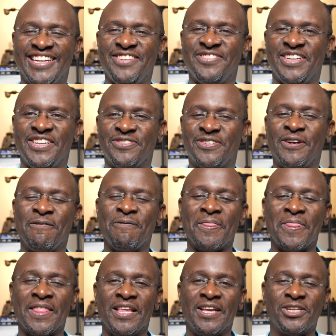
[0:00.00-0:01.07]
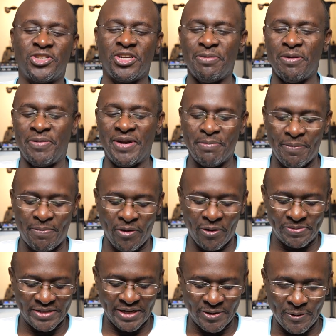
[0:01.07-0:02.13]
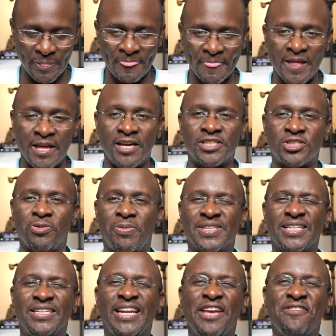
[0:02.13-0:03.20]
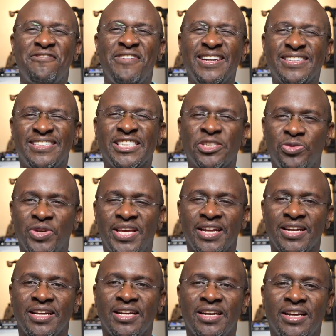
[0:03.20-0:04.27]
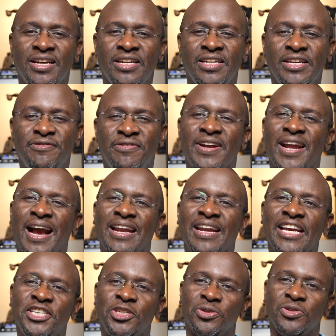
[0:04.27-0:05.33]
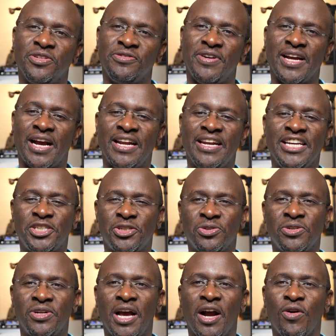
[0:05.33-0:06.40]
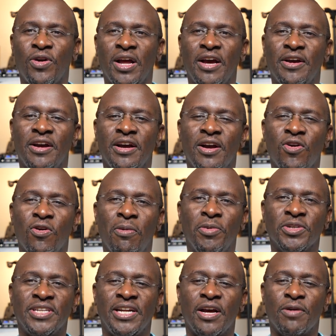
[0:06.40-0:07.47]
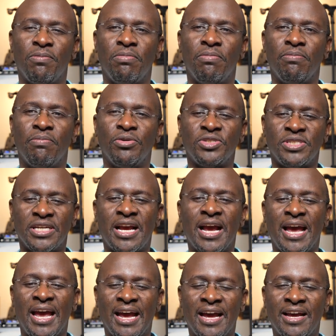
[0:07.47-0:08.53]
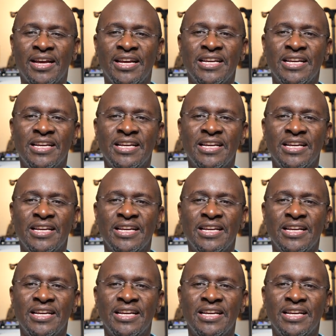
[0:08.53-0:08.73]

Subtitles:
Ivo. So nime bring my props leo. So mazeni na event this weekend ni Fanaka Nation. Fanaka Nation akuna ngoma moja na Mbuzi Gang.